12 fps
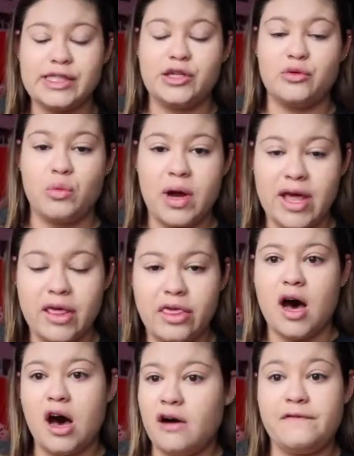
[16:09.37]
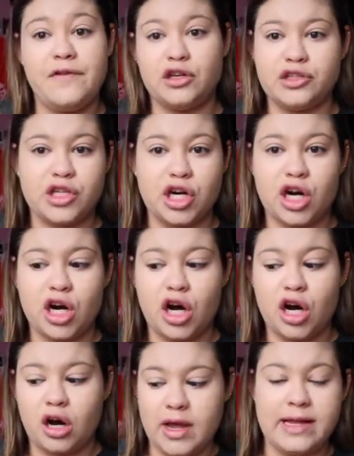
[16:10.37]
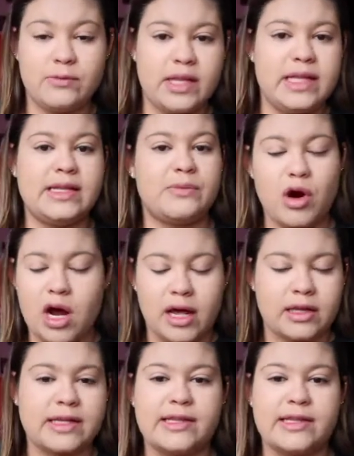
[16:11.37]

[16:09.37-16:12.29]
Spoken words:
you with a filter within the product.